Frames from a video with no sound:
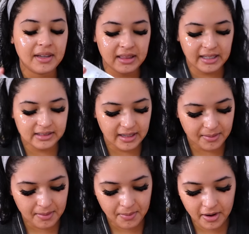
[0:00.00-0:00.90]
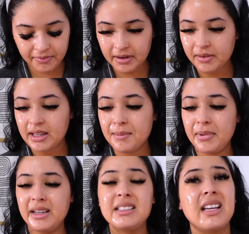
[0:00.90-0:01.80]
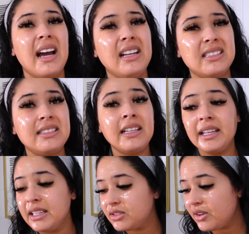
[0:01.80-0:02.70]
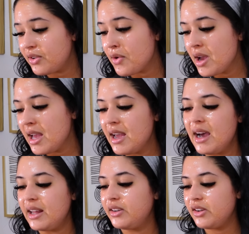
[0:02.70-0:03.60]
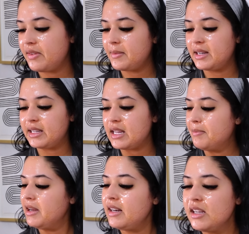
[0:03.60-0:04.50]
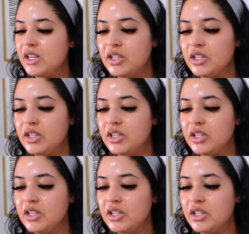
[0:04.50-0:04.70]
and that's like perfect for that, but it's kind of sticky, so I don't know if I'm gonna keep it.